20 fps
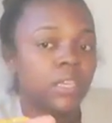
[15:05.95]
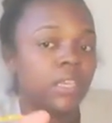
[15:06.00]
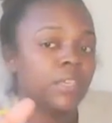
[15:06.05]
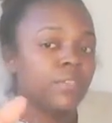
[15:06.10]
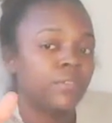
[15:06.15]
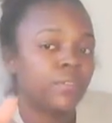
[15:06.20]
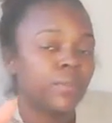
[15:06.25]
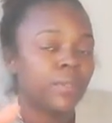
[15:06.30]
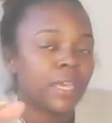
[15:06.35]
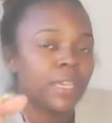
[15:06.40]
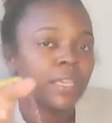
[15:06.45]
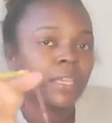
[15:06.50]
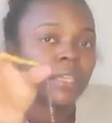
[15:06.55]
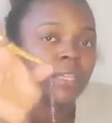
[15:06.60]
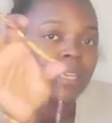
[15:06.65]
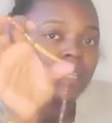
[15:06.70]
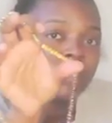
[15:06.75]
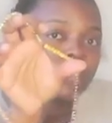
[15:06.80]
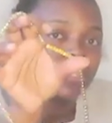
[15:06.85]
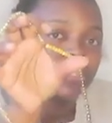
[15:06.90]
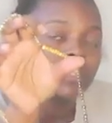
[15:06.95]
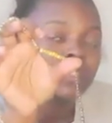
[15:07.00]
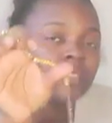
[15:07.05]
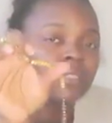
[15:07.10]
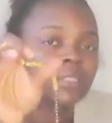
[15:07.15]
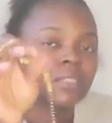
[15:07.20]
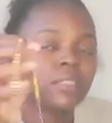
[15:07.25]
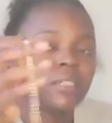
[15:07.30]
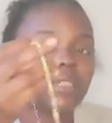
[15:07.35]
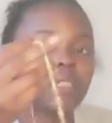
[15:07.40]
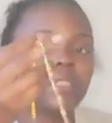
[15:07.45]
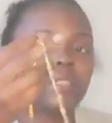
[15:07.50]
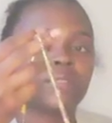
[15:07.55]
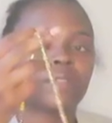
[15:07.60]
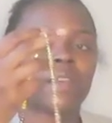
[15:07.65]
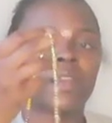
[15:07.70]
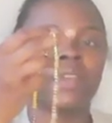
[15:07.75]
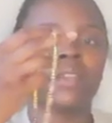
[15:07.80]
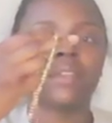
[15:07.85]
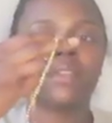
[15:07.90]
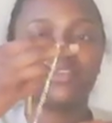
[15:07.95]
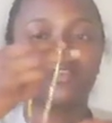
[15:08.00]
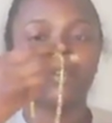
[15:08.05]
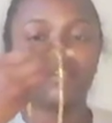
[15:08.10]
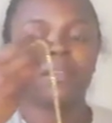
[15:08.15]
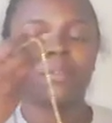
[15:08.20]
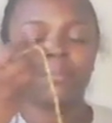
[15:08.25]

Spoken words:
If you like it like this, that's fine,